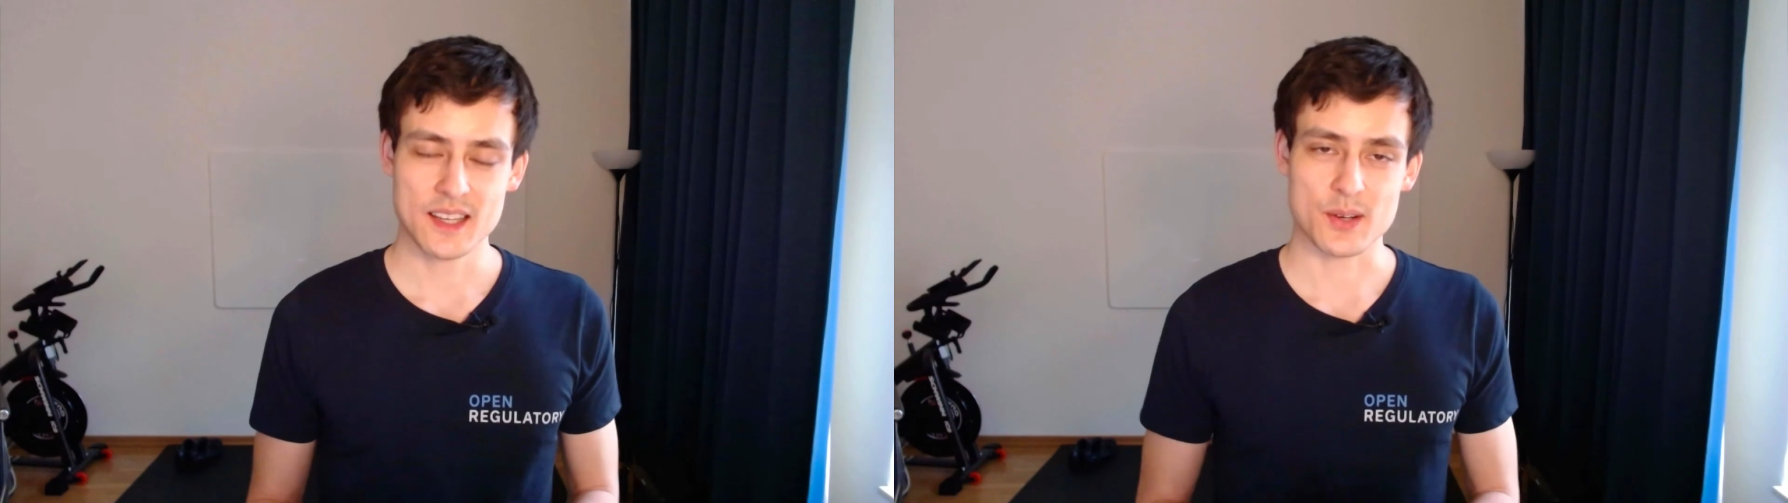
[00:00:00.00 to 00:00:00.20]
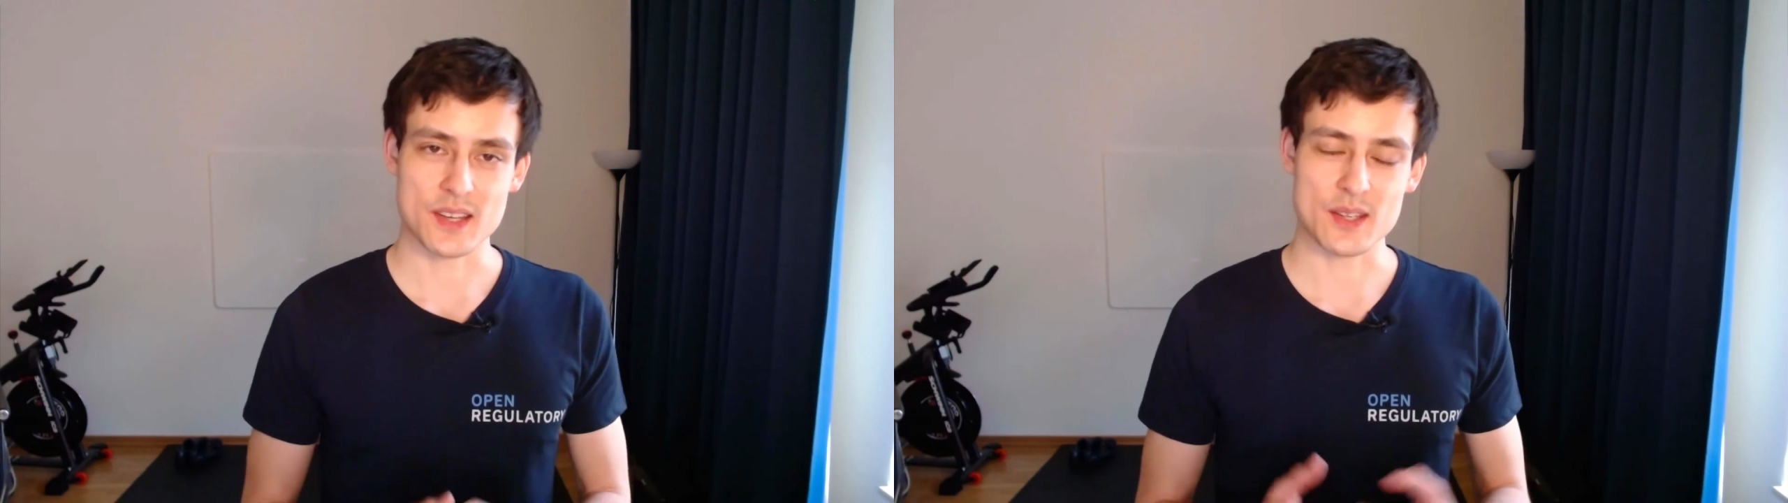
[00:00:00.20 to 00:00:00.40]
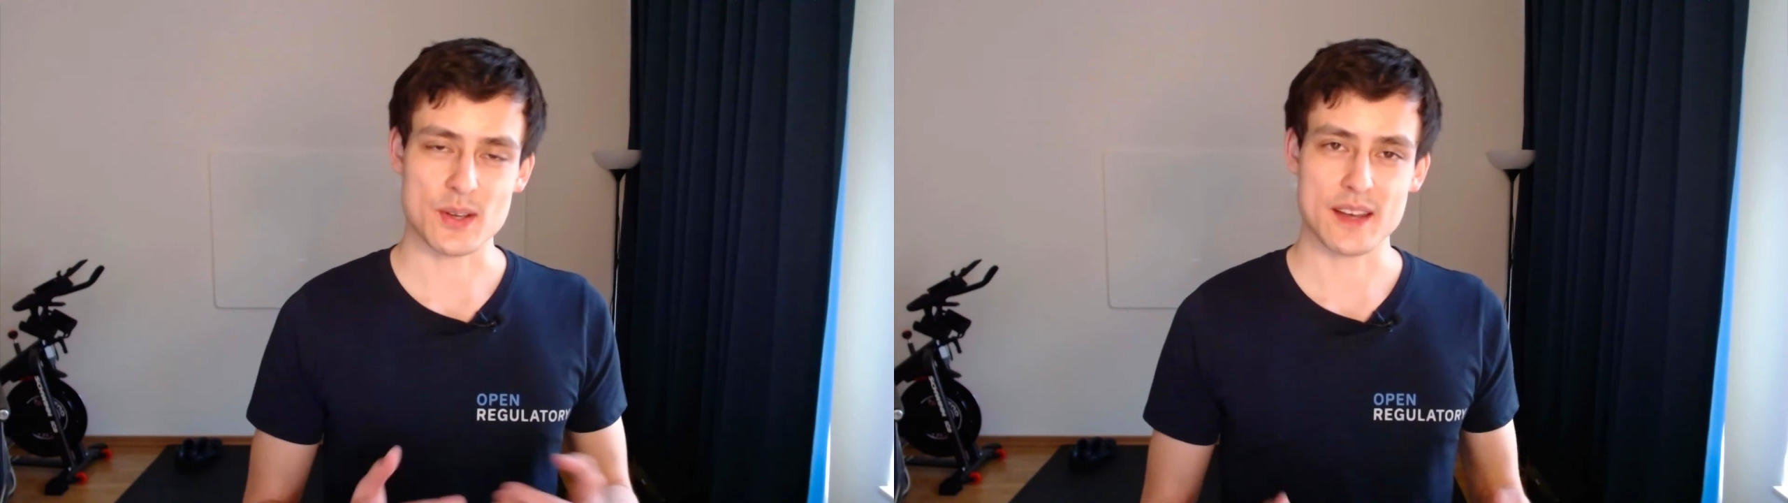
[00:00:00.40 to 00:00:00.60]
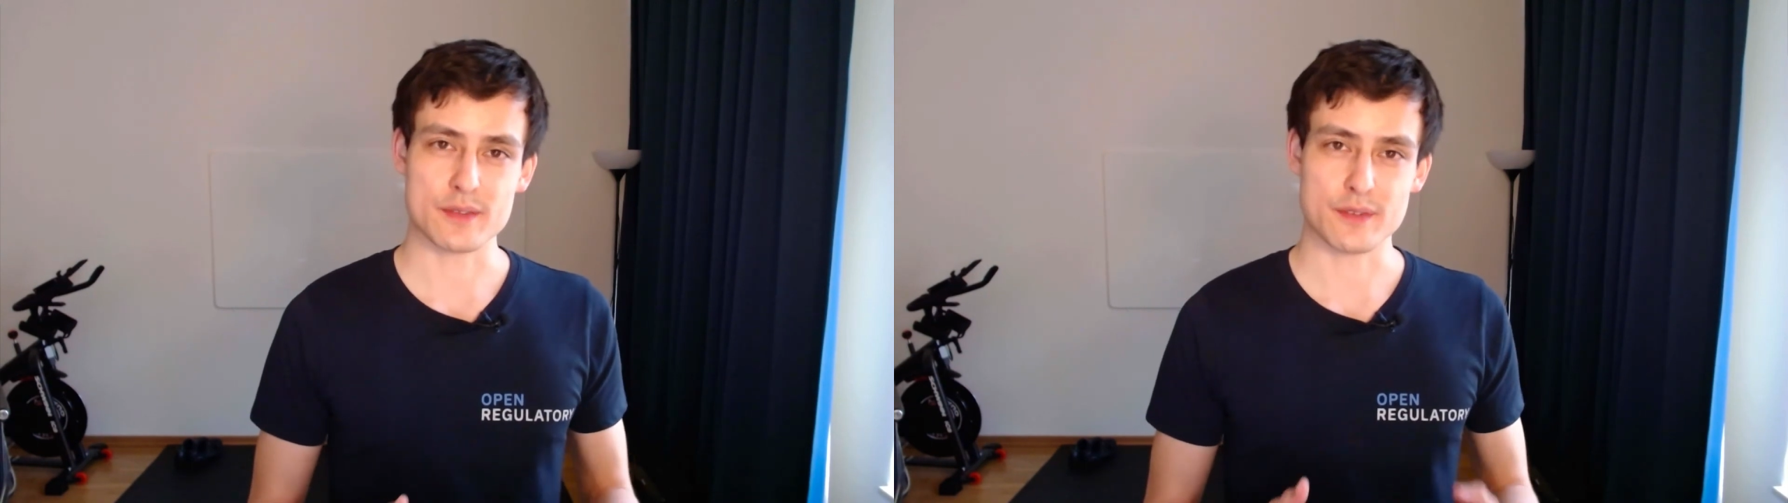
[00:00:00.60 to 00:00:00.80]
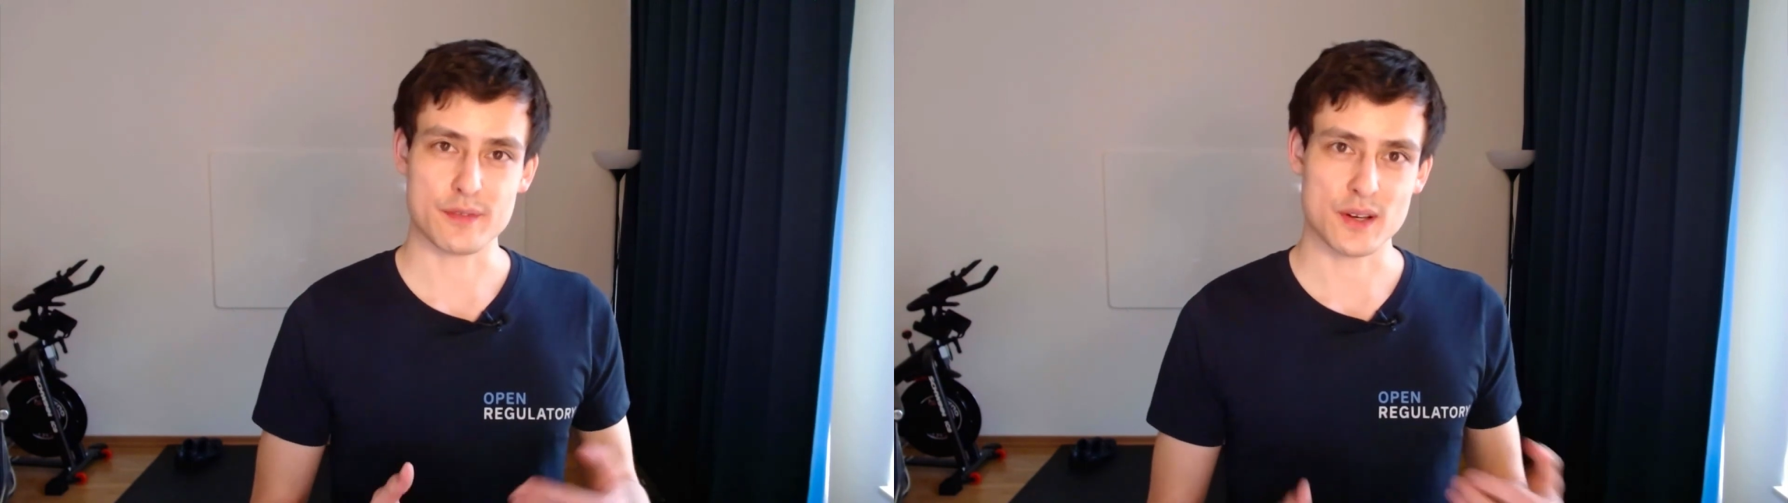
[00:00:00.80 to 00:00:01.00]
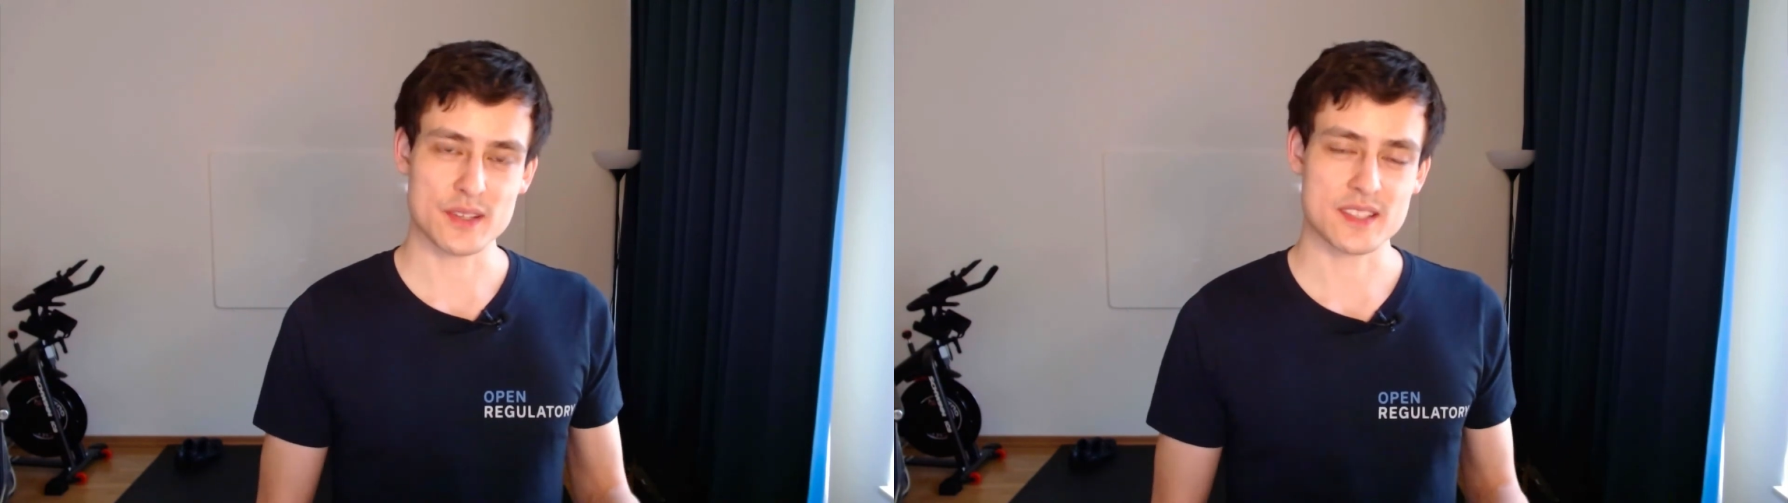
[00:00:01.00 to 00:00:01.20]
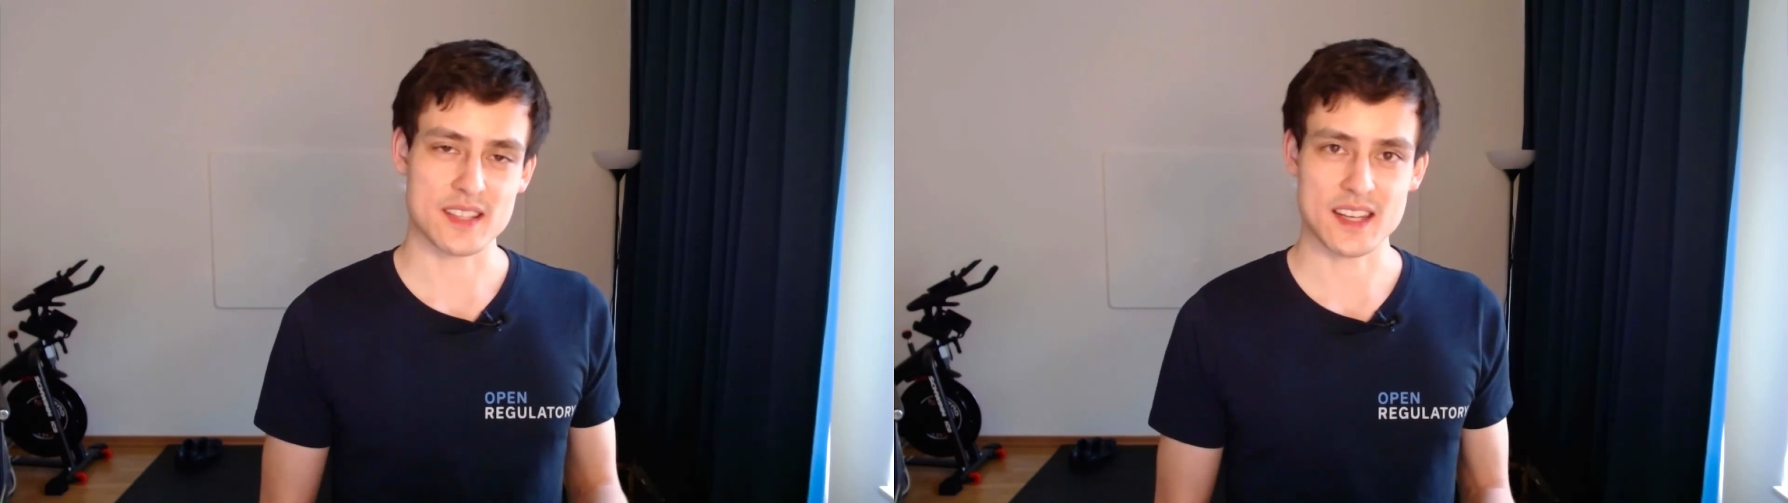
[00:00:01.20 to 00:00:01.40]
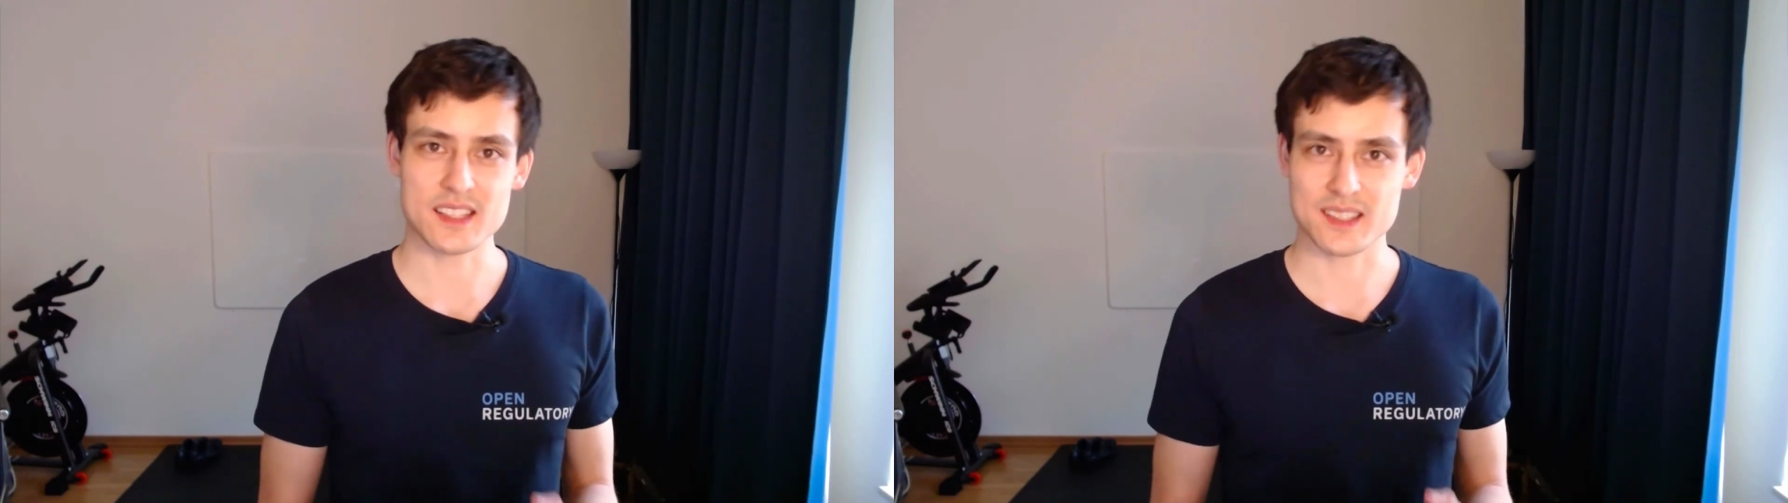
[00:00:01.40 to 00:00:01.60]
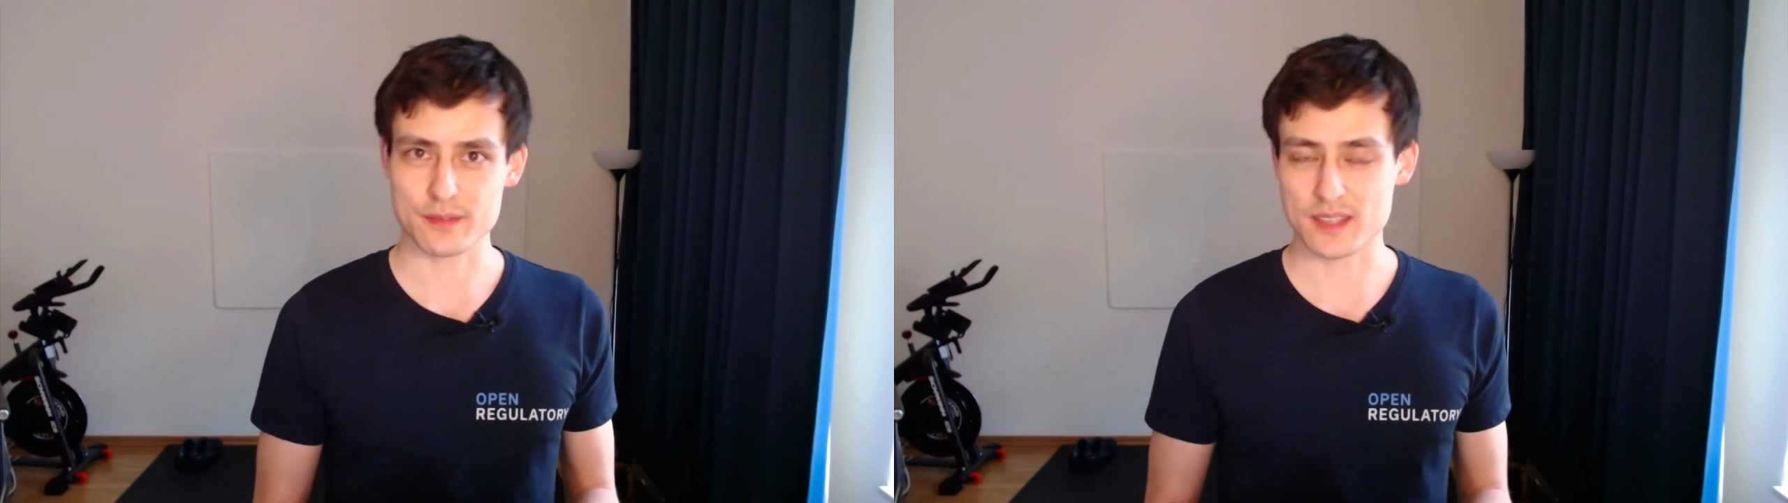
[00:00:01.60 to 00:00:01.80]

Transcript: okay, you have a false negative